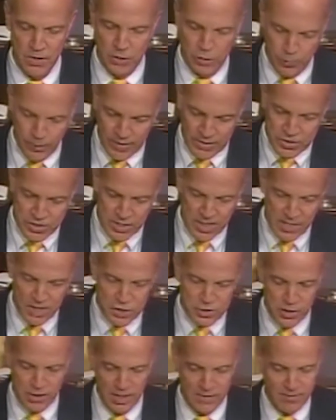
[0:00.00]

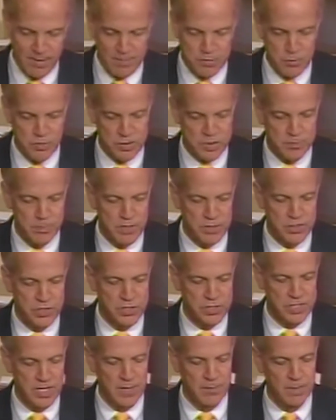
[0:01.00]
USDA should live up to its
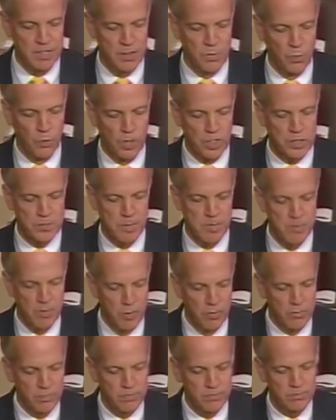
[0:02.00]
mission statement and work to
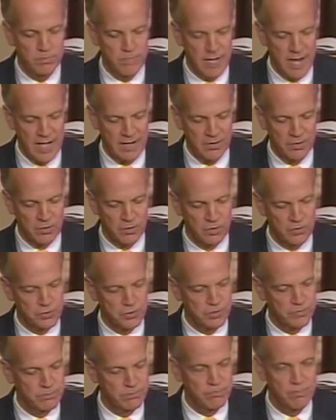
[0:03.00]
promote
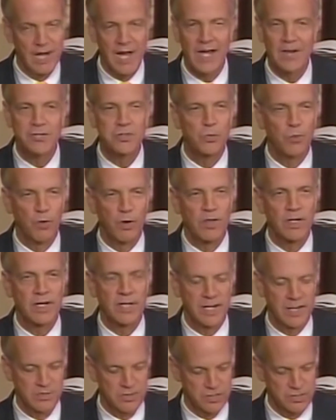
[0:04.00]
agriculture, not to work
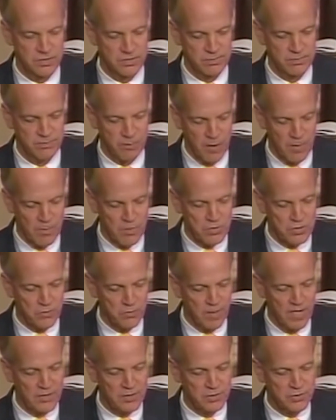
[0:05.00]
against farmers
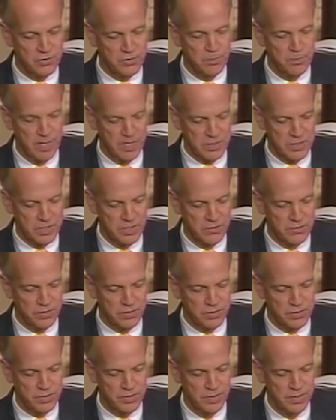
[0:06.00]
and ranchers' best
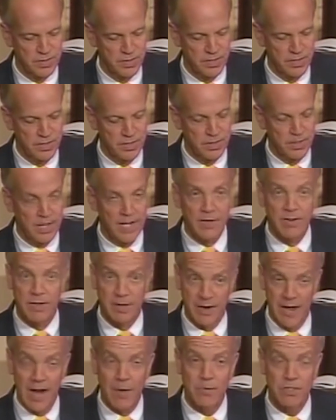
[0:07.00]
interests.
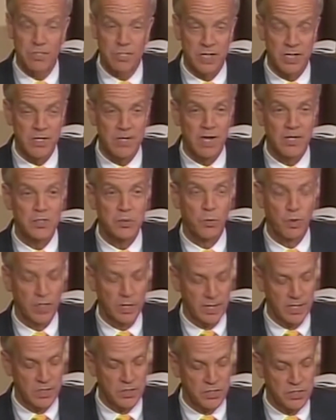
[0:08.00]
And I would say not to
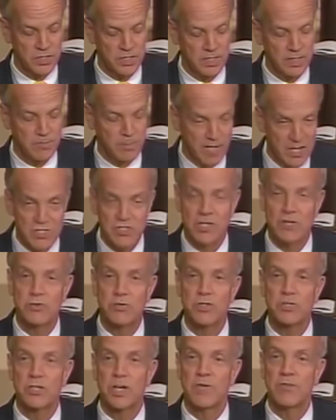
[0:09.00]
work against the best
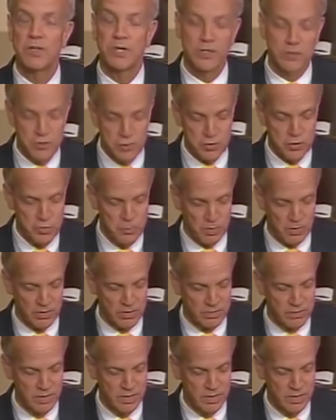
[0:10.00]
interests of the consumer